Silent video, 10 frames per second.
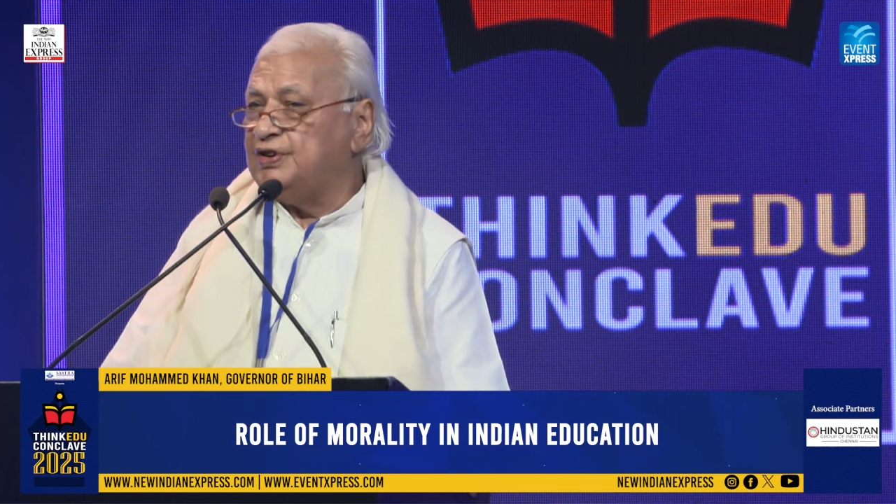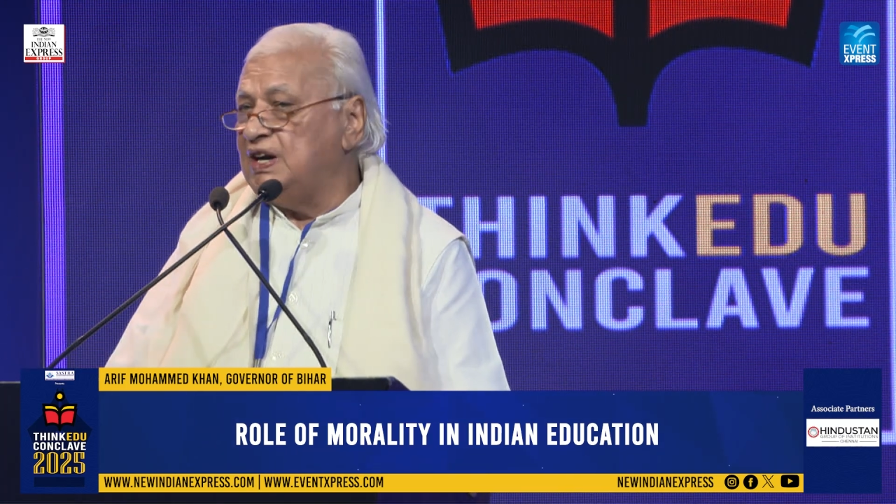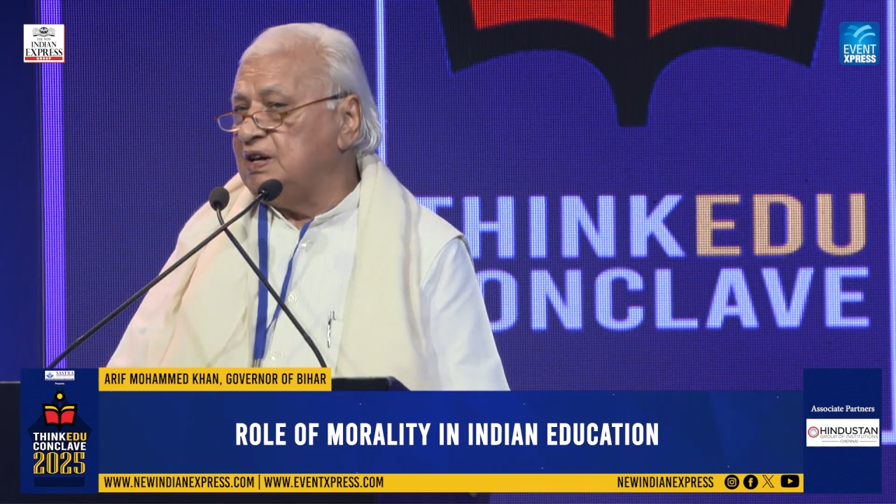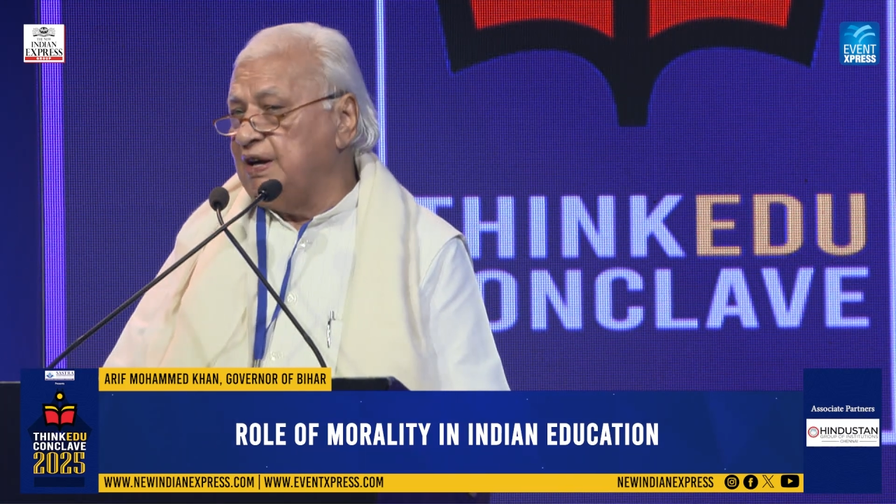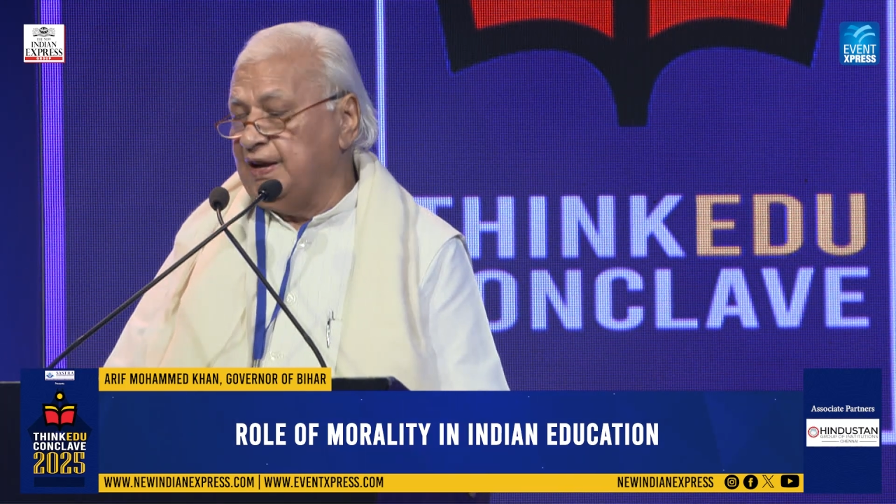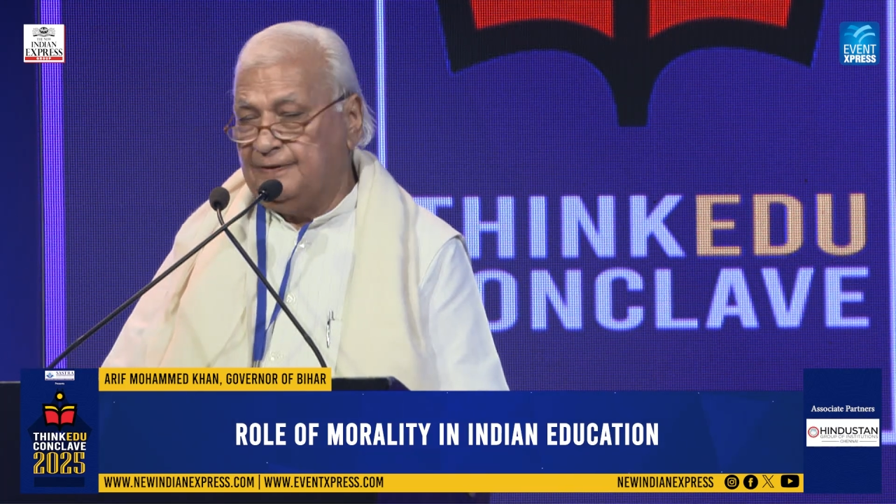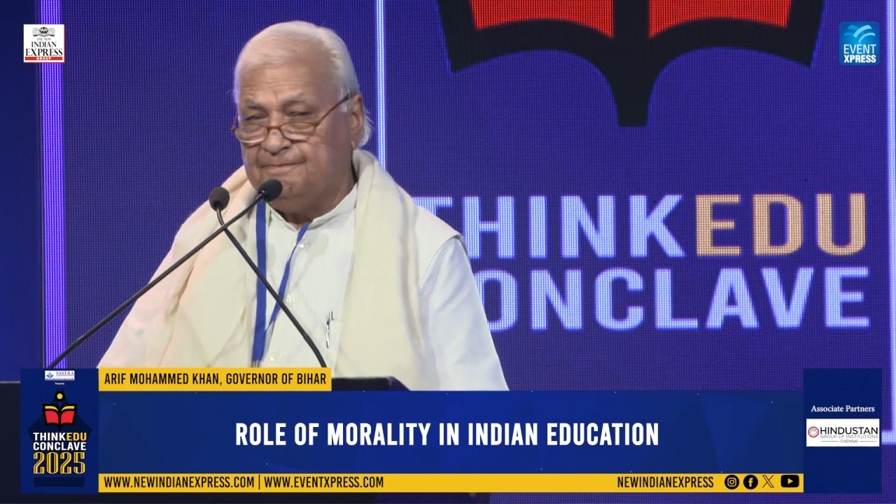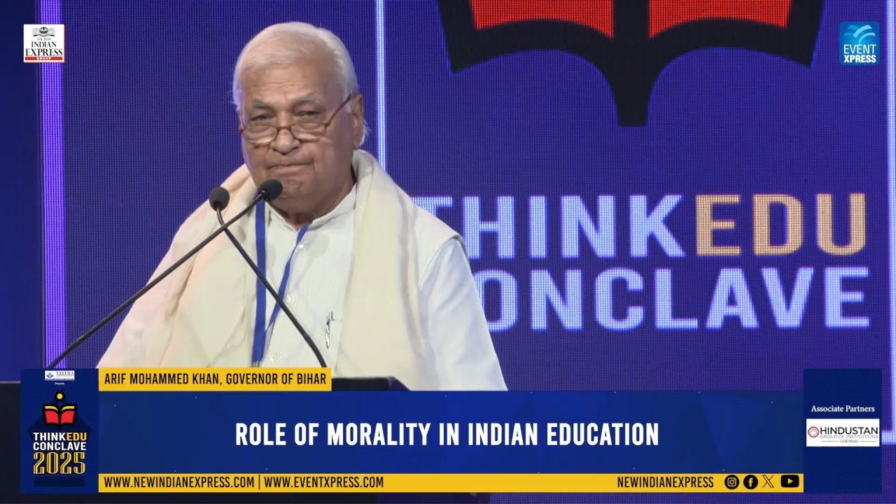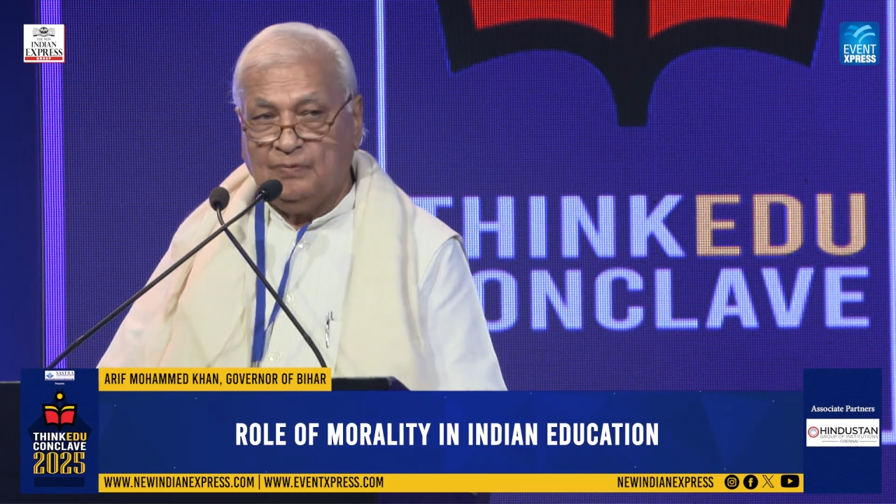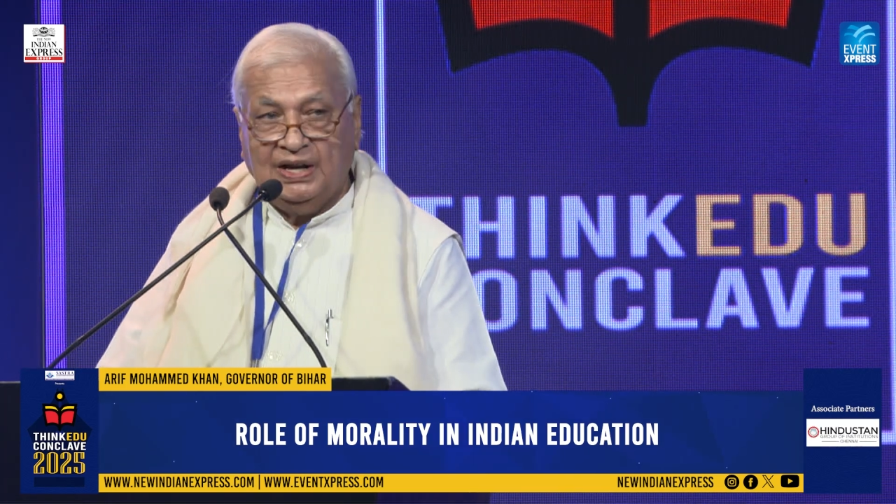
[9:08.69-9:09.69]
learning.
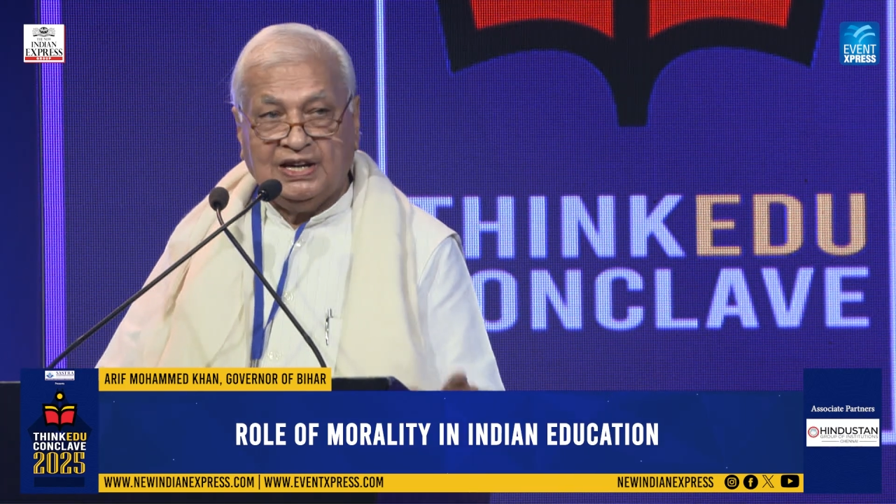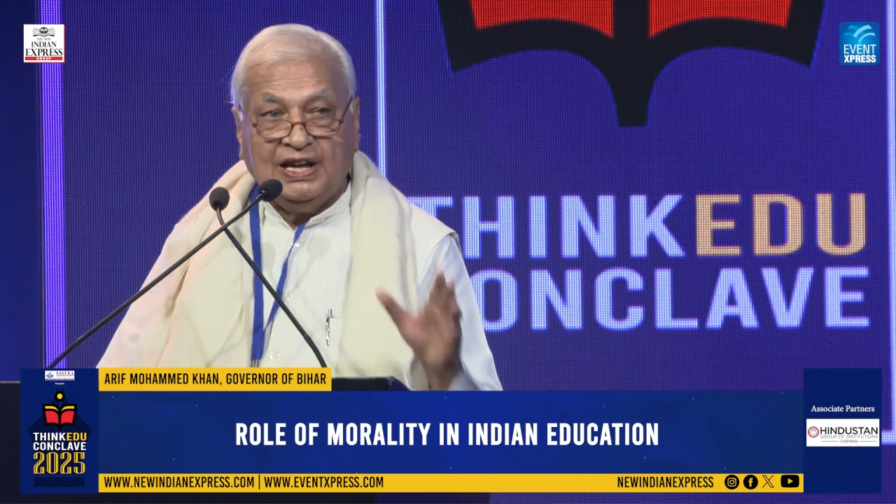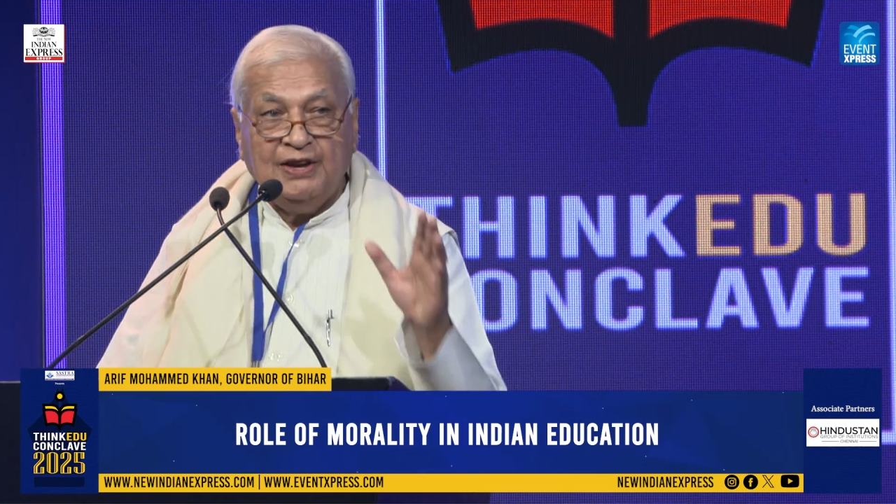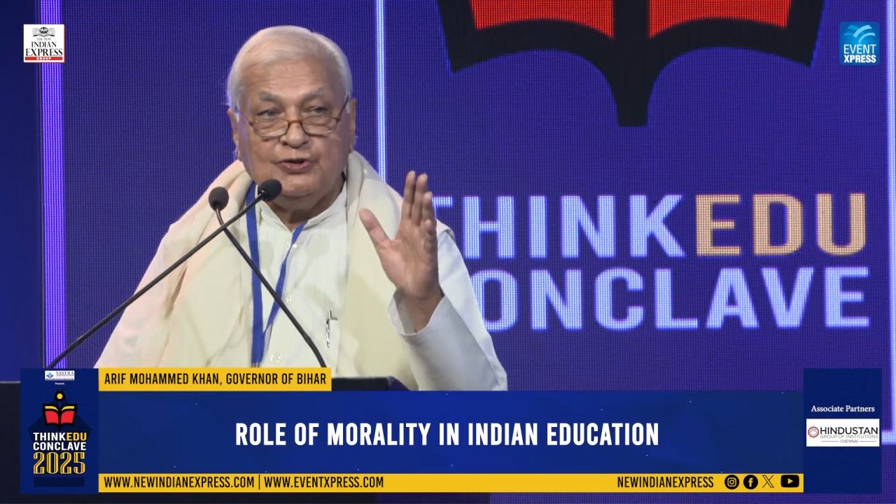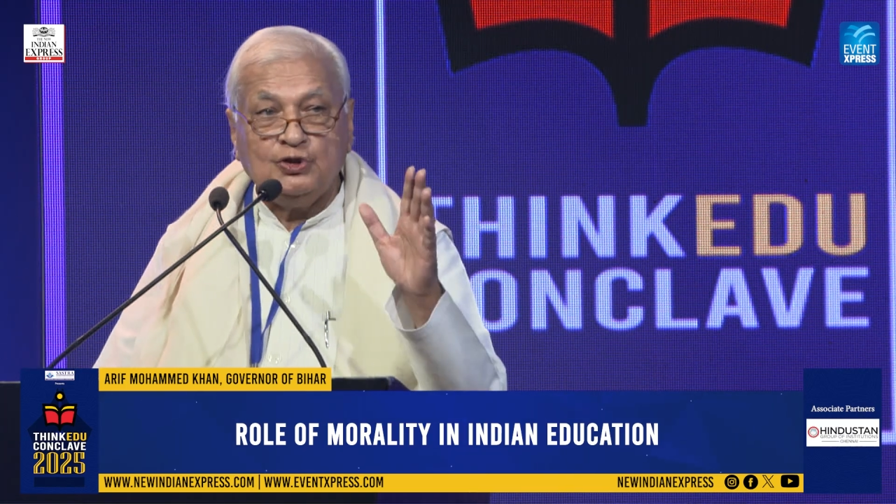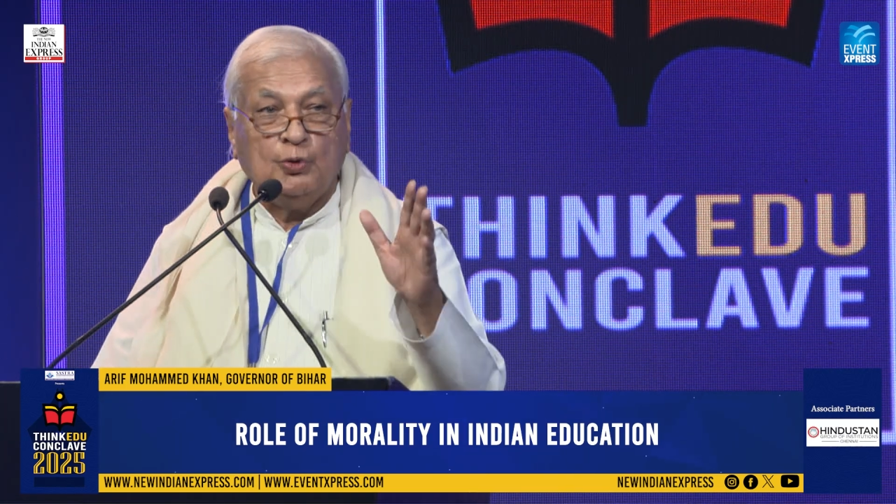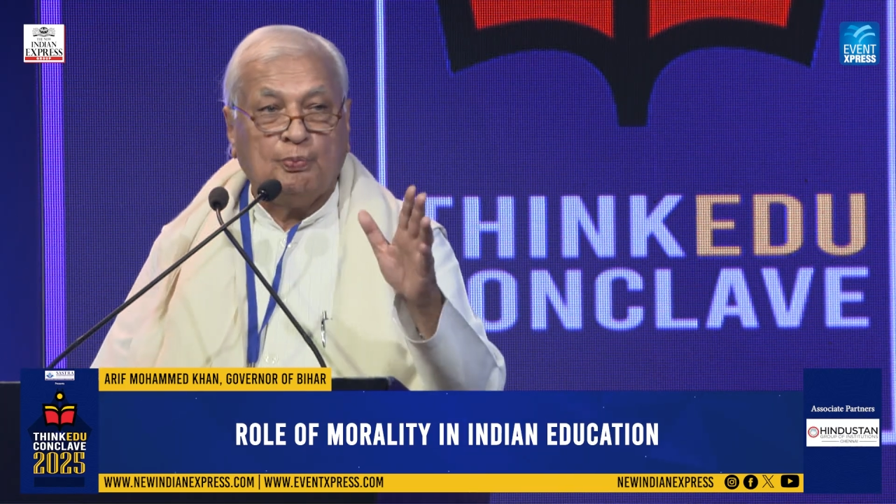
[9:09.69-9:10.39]
It gives you